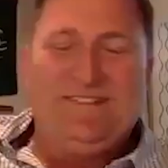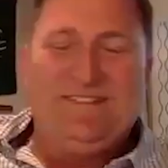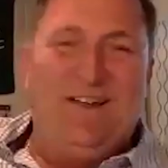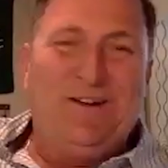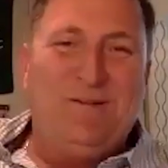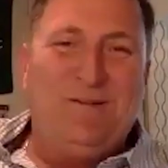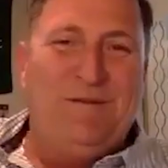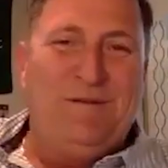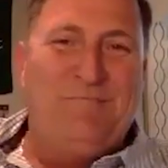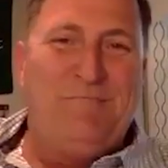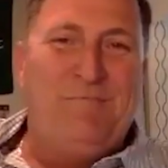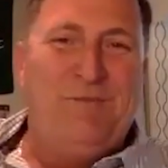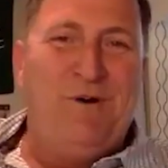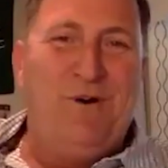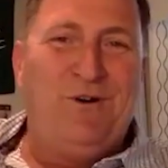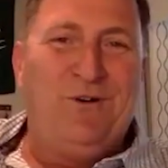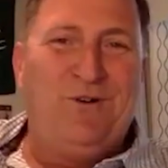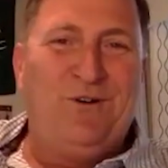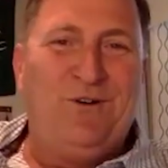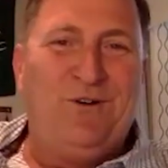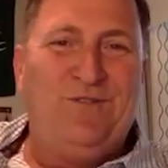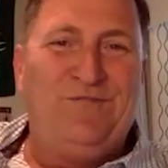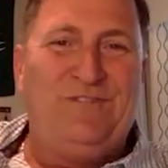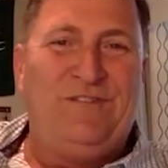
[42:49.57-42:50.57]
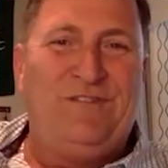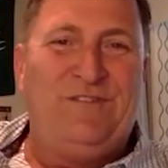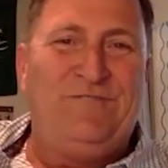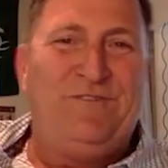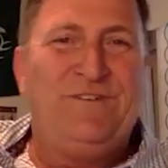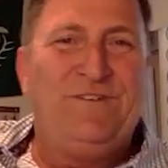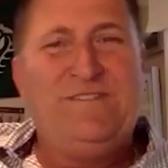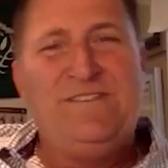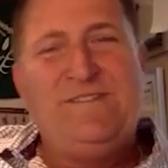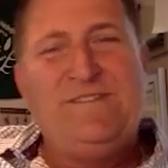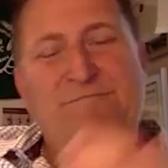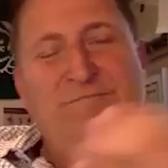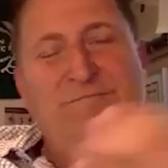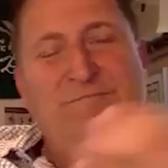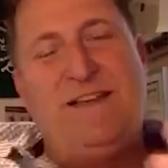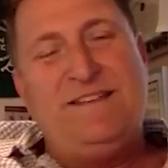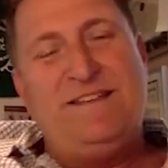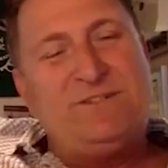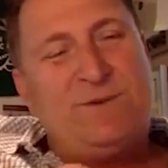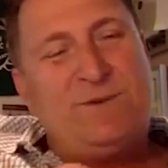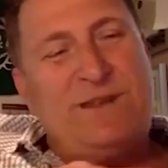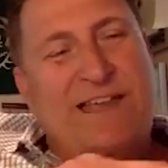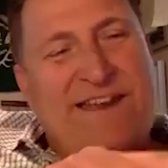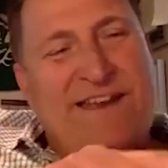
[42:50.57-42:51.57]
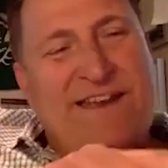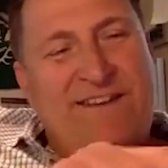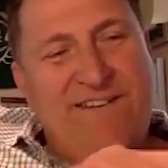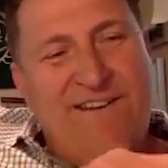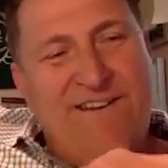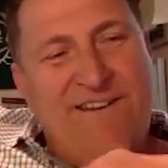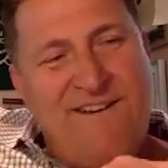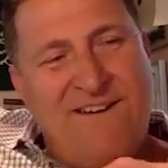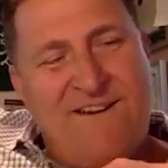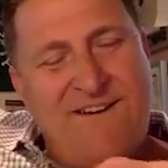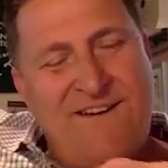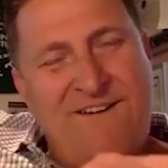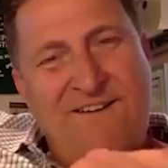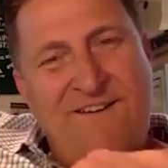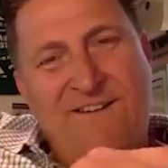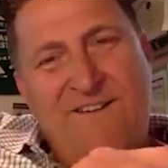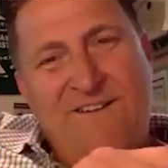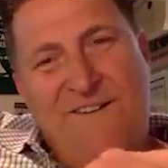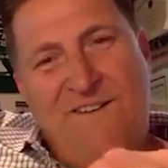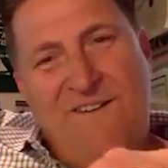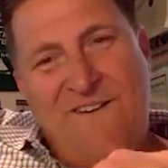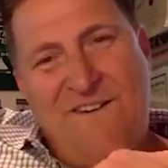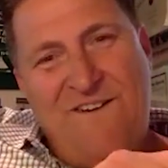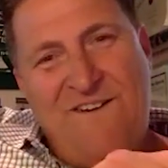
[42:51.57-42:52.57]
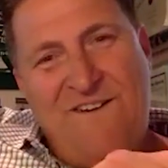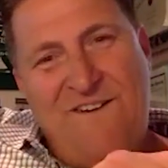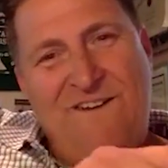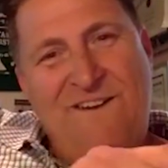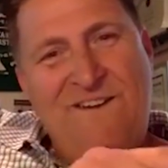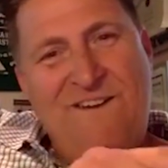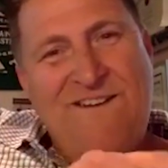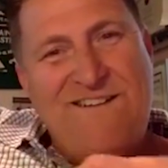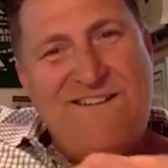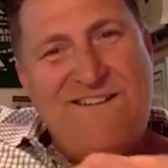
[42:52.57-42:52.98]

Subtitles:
talk about Motorola flip phone. The buttons were like, a